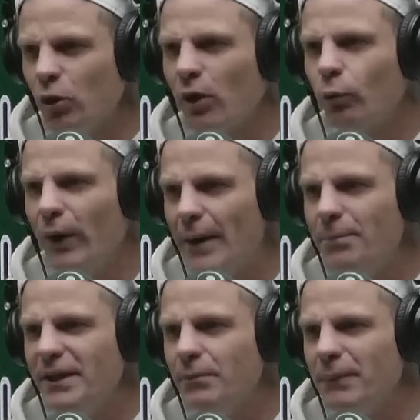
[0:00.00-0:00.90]
like
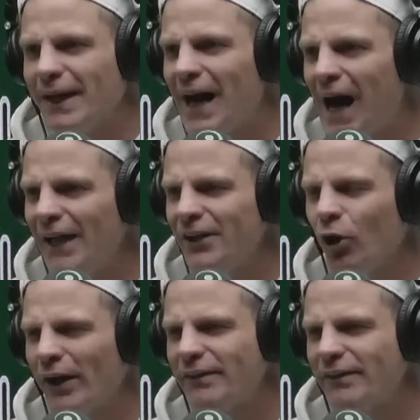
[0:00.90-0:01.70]
Rampy and McCartan, like